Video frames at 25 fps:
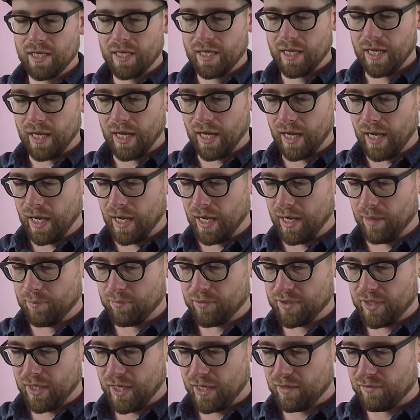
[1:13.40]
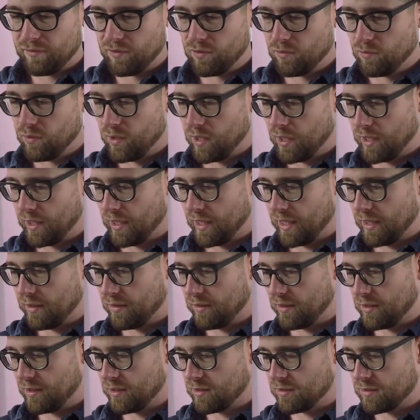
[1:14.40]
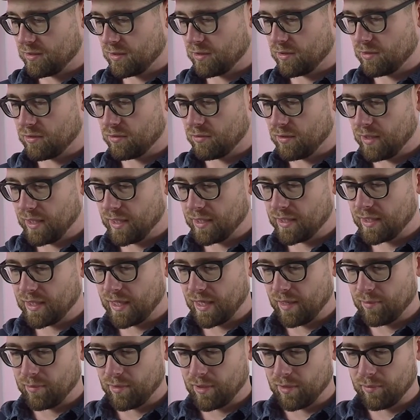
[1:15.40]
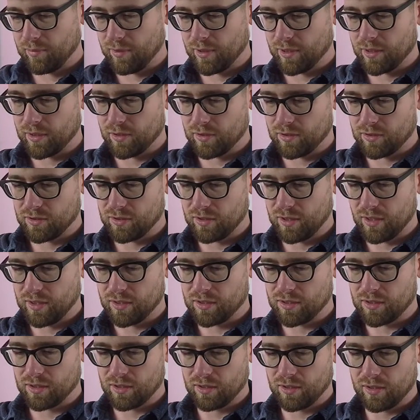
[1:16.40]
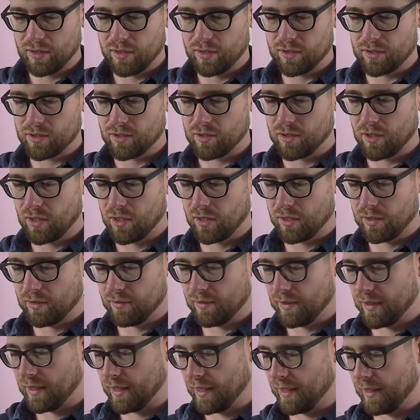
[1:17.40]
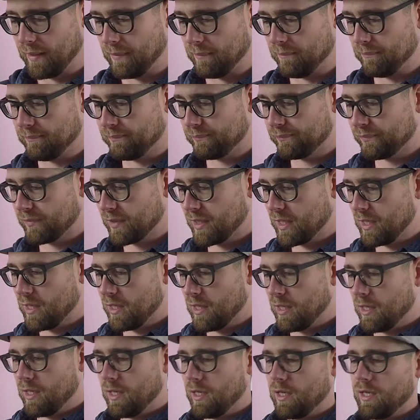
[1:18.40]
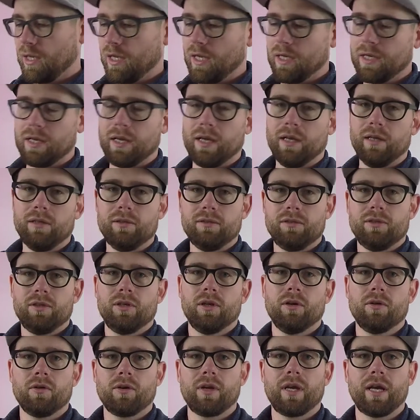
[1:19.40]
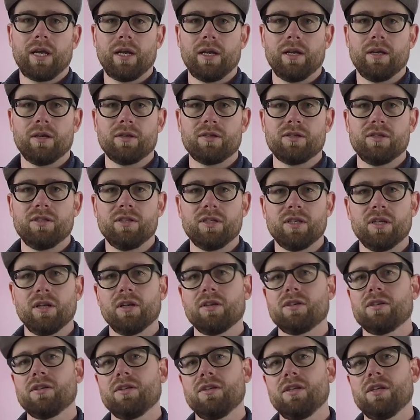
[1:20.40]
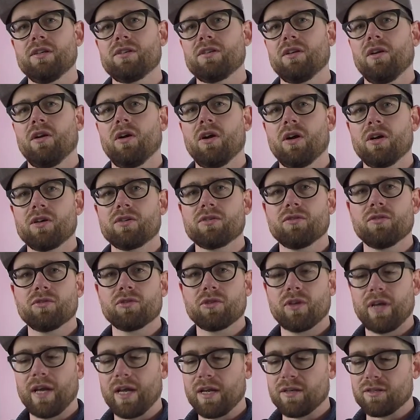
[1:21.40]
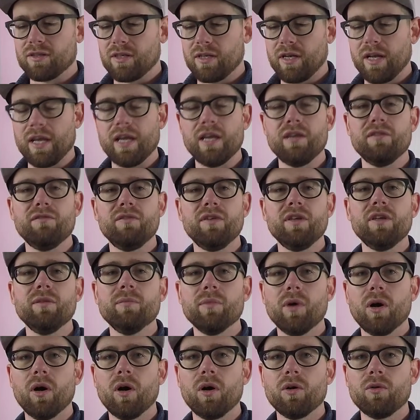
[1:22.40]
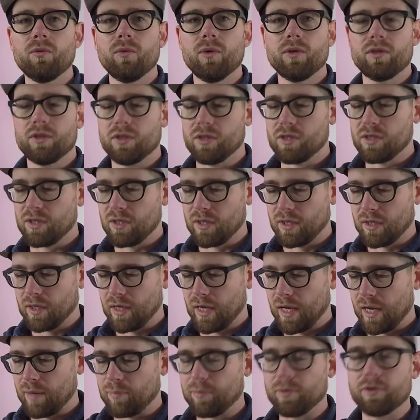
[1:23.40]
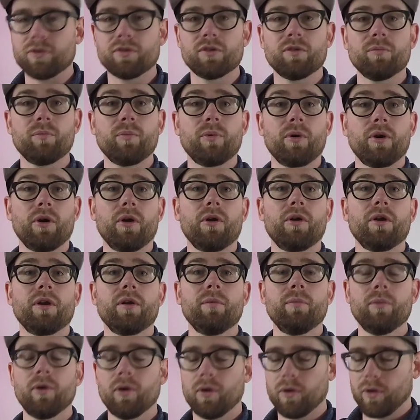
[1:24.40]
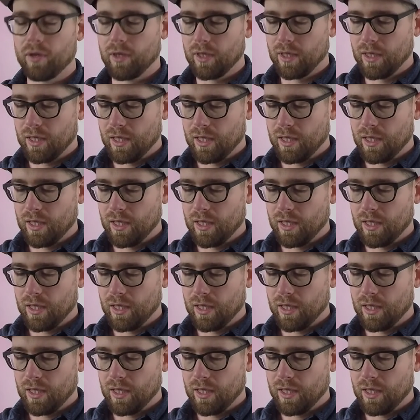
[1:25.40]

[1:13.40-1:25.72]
The AV-1 I think is a great camera because it's got Canon's DSLRs also has an AV mode, which is a aperture priority mode,